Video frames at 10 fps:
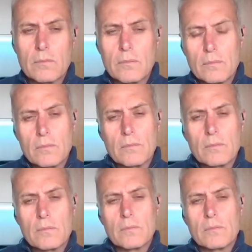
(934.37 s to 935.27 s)

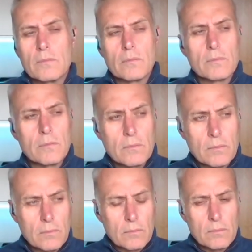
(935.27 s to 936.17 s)

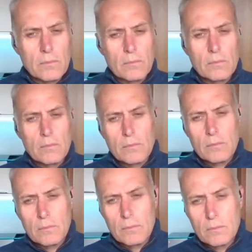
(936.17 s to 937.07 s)

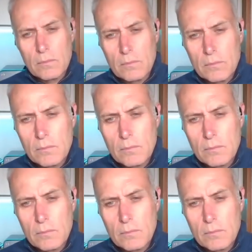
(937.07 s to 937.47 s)
(not speaking)